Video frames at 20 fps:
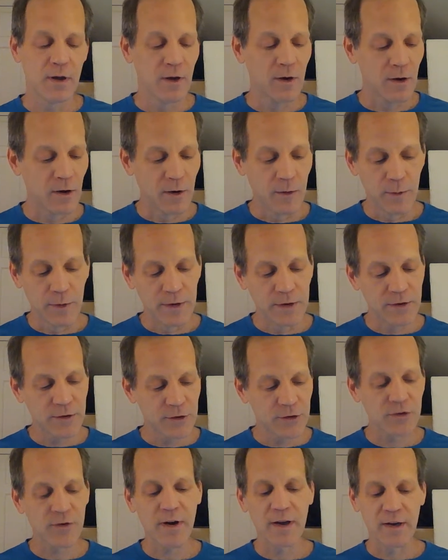Erwin
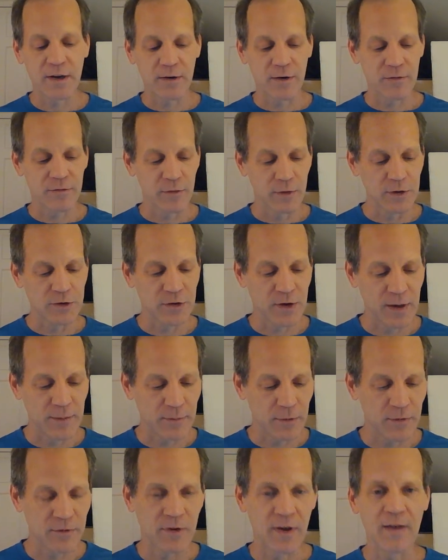Schrödinger, for
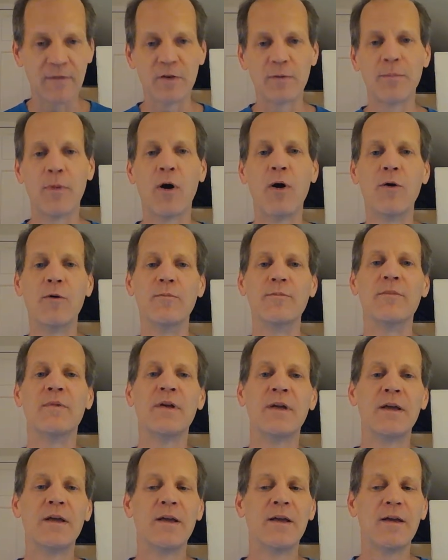example, David Bohm,
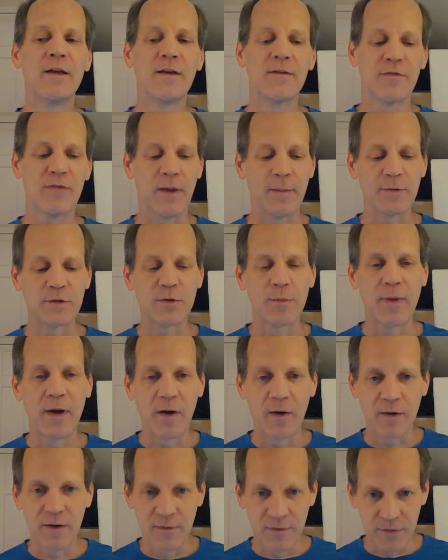famous
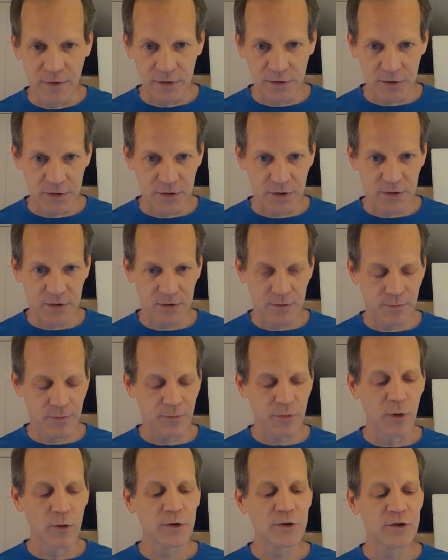American physicist,
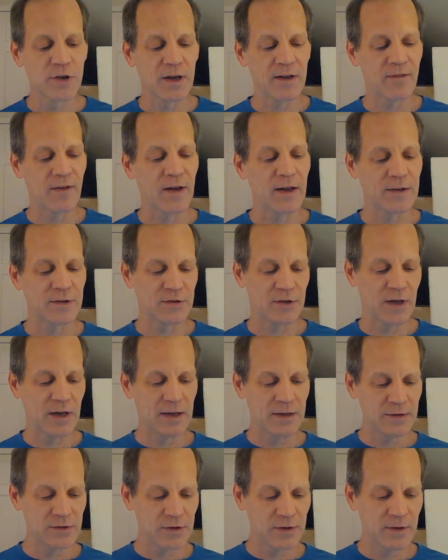protege of
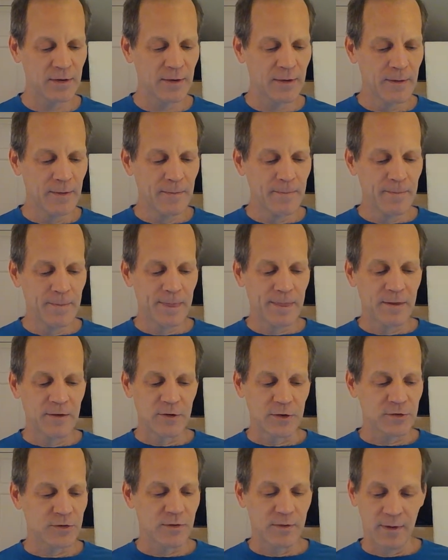Einstein's.
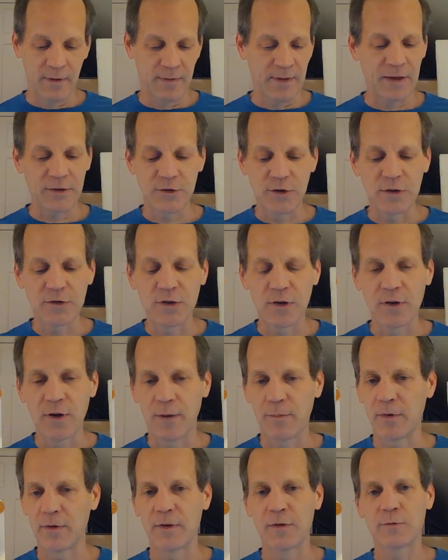And that's just a
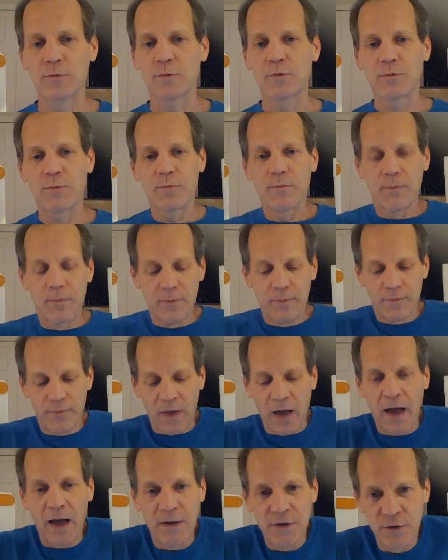couple. This was
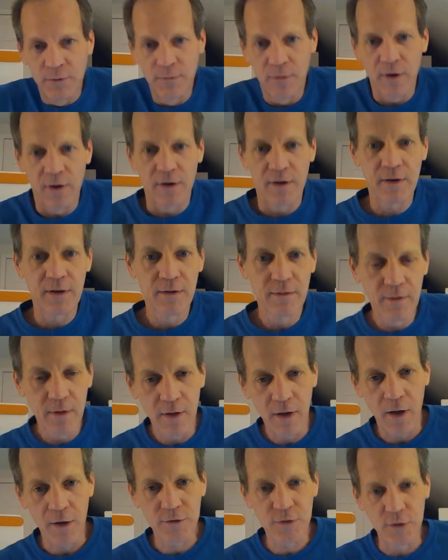Heisenberg,
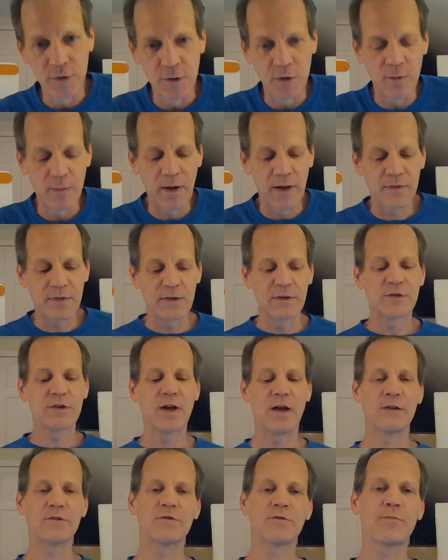also knew about these
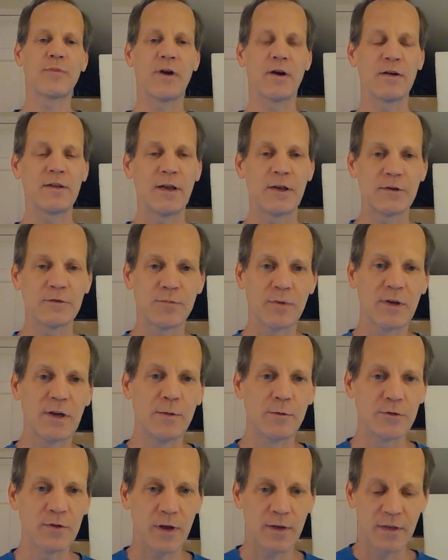kinds of parallels, but he
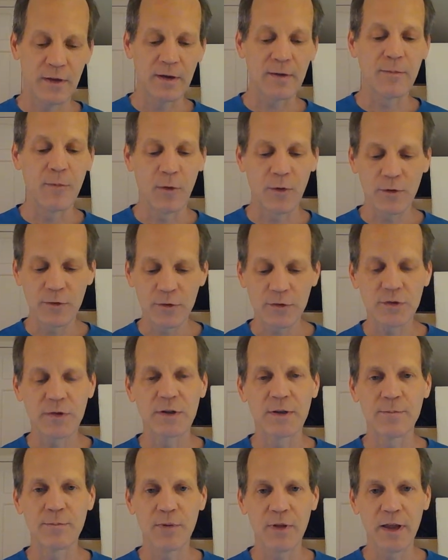was, I think, more interested
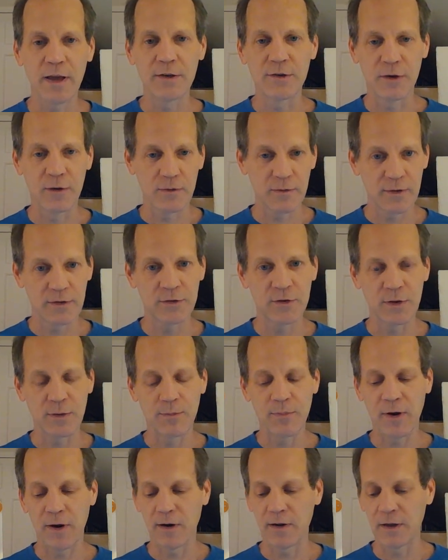in Plato and seeing
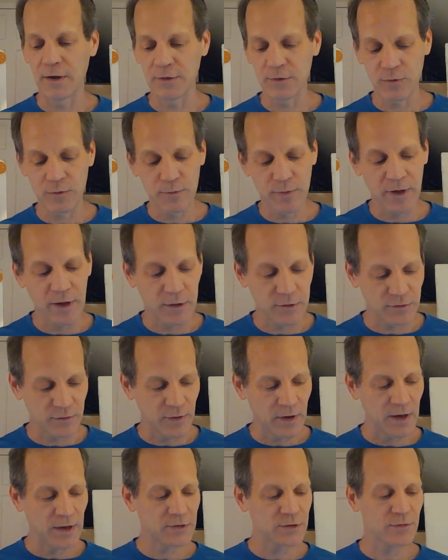parallels with Plato's
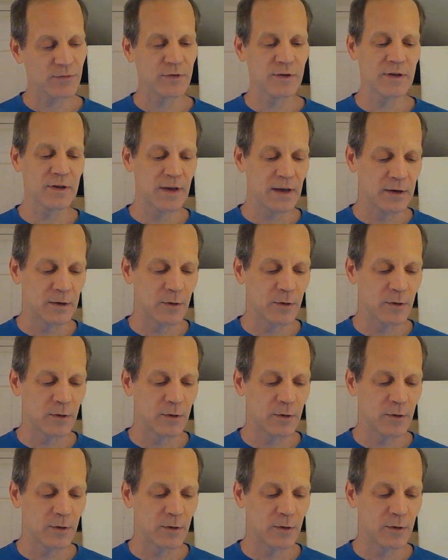philosophy and